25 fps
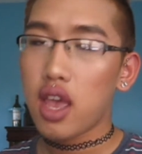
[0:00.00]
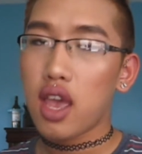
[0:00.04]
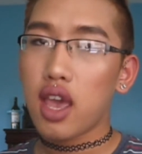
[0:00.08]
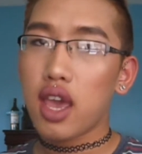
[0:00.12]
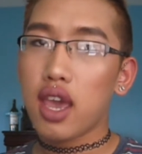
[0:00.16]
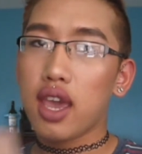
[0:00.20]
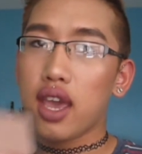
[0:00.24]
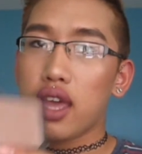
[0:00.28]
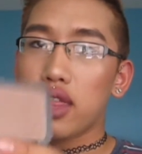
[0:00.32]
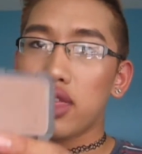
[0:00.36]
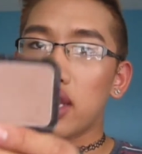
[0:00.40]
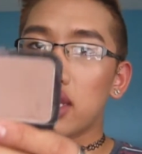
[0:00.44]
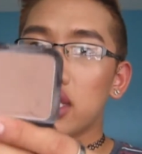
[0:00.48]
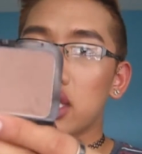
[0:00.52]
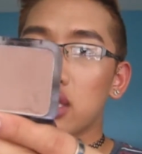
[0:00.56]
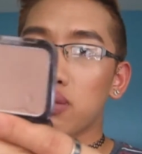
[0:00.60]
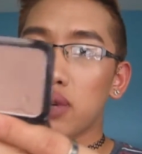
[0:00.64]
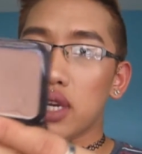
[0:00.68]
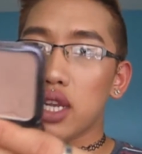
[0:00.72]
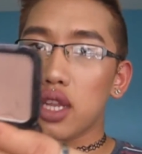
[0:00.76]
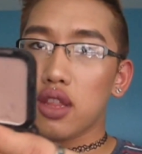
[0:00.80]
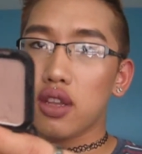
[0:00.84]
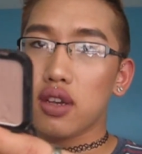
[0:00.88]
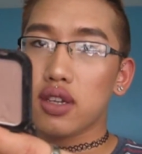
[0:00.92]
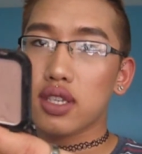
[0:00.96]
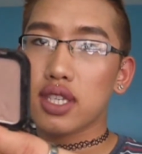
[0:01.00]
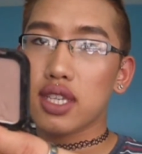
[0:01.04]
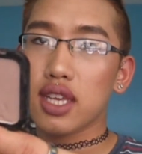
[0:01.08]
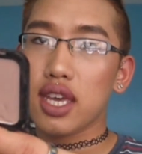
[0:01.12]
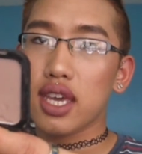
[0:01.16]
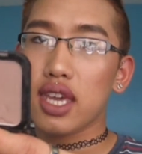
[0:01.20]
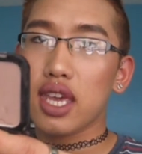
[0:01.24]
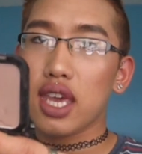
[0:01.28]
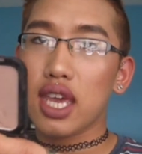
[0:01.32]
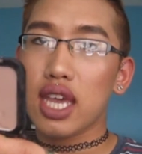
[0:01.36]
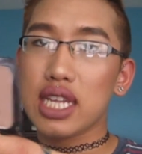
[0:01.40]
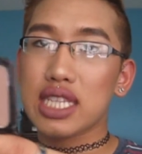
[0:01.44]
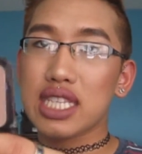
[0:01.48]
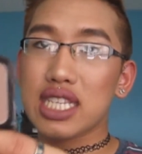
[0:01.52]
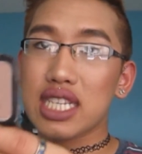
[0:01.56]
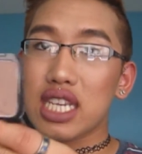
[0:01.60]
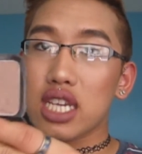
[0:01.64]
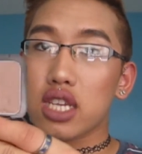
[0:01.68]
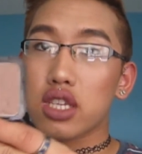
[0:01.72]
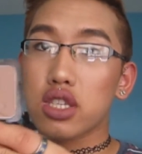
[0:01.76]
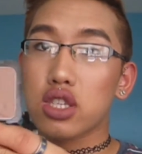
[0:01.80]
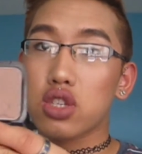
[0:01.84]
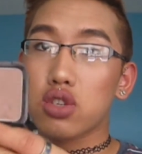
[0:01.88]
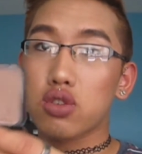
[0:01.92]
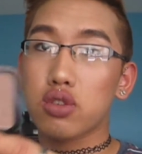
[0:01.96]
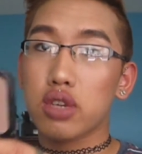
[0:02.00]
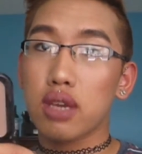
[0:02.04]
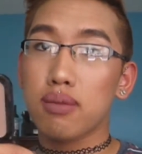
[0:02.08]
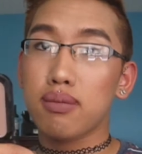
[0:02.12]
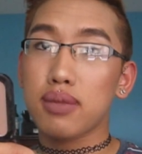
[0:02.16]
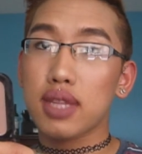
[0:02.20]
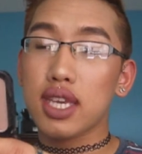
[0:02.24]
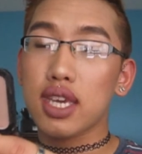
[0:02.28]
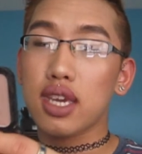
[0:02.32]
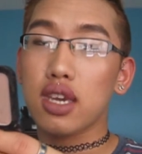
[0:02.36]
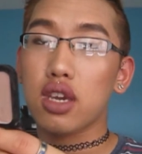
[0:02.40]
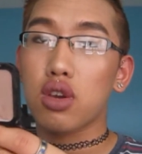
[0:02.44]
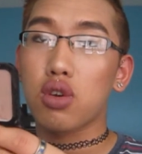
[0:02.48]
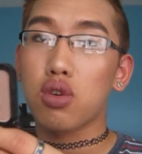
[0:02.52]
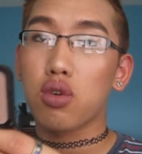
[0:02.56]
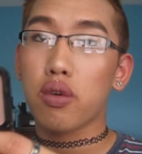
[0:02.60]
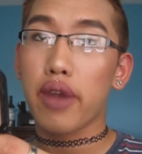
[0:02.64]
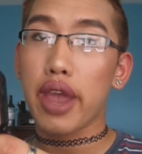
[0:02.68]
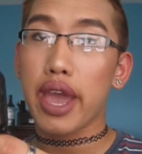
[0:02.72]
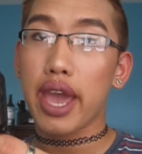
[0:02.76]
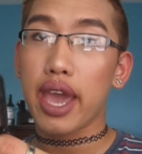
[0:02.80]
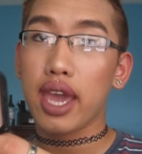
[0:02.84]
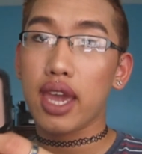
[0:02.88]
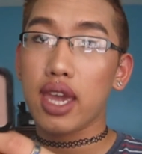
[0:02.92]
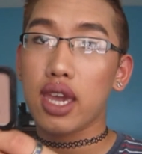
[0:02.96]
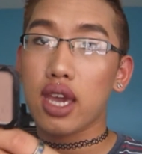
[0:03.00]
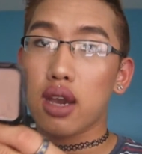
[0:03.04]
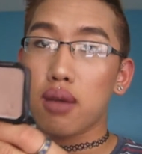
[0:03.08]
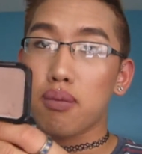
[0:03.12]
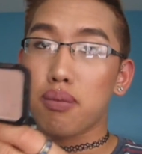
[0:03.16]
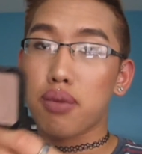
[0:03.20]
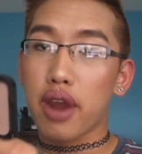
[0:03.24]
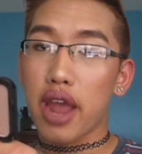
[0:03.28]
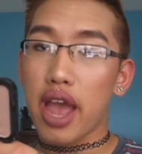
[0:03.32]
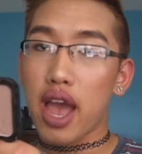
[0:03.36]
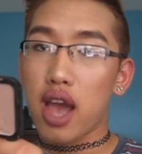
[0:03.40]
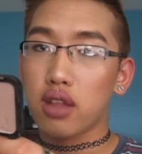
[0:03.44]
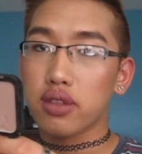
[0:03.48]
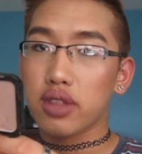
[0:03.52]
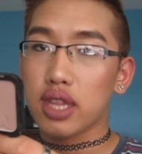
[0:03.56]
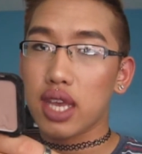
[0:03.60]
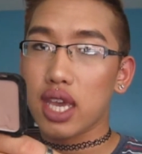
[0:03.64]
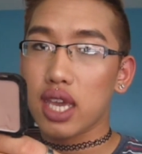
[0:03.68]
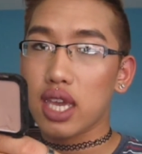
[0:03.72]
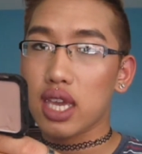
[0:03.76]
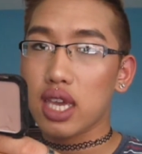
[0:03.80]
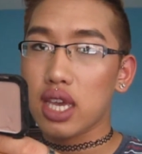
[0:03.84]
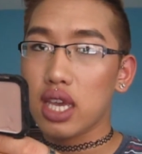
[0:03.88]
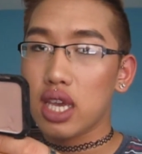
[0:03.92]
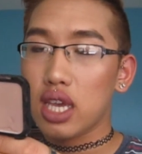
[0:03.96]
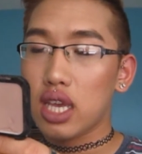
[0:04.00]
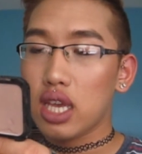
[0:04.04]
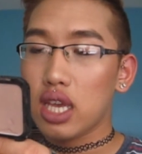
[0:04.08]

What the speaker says: And this is what it looks like. It's an extremely gray brown, like,